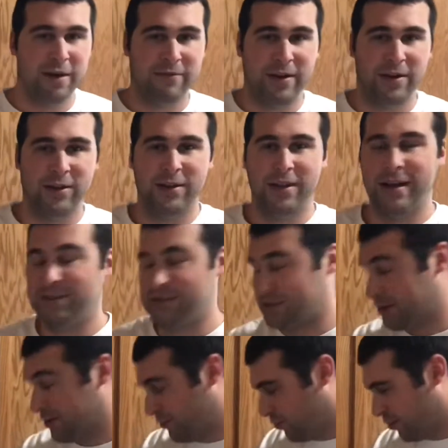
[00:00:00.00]
I found online,
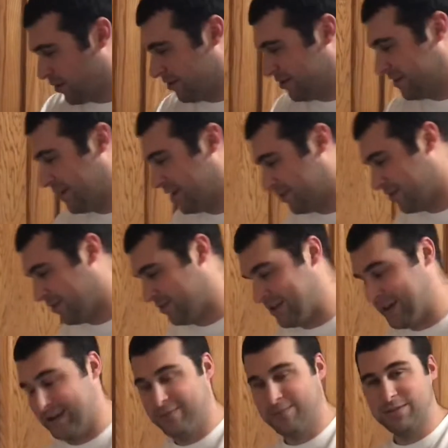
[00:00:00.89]
so we're gonna see how it
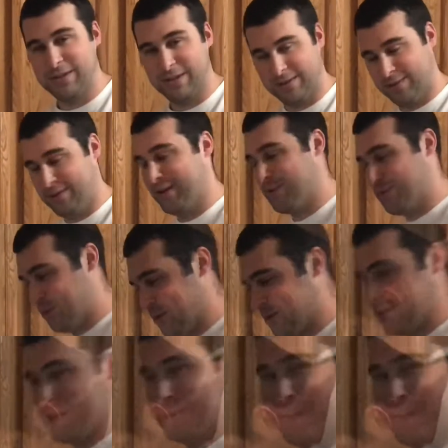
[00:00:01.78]
turns out. So looking forward to